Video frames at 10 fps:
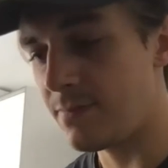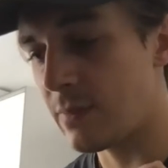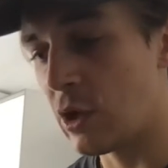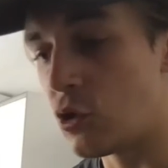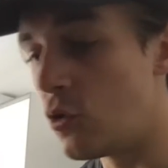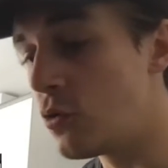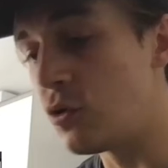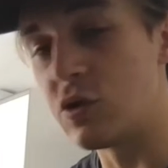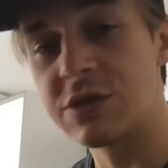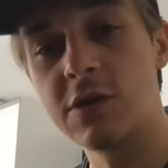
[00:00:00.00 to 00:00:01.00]
no
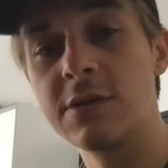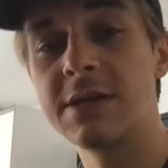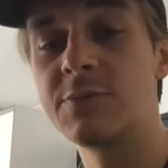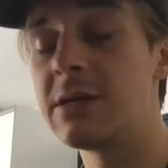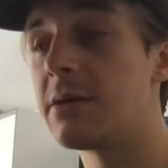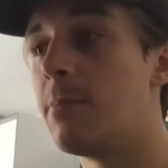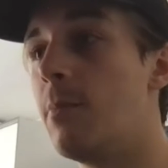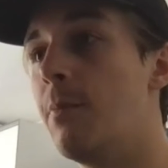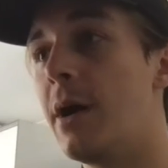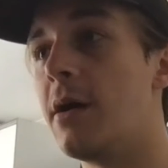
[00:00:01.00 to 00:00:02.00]
new song this week,
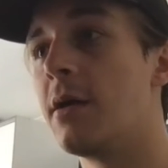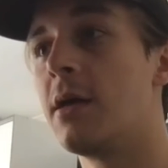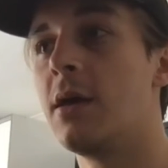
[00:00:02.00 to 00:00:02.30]
but